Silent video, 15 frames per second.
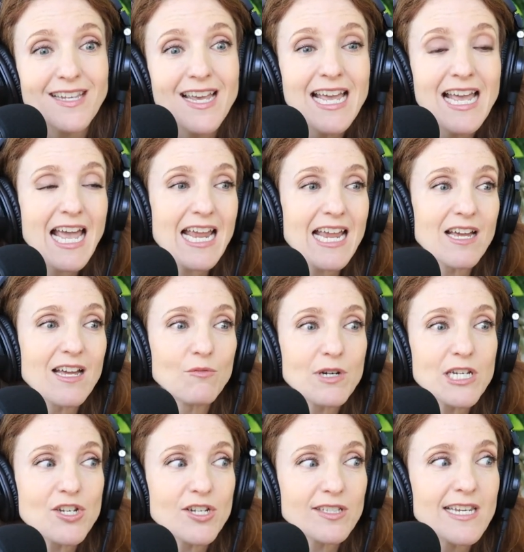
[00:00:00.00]
and we
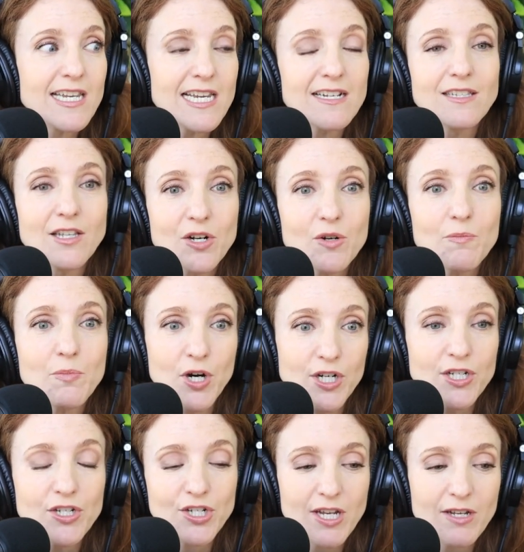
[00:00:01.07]
just need a little push,
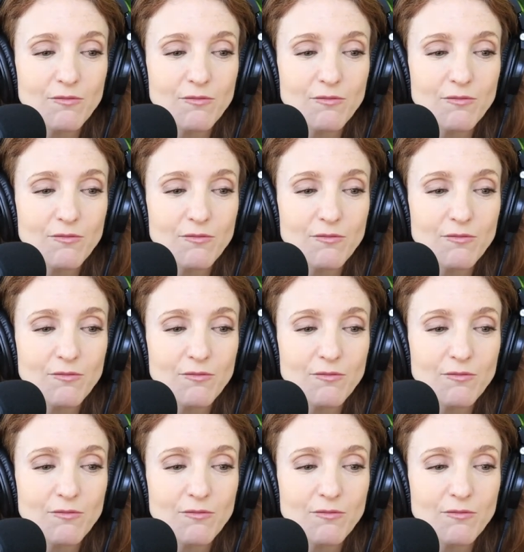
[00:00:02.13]
and we're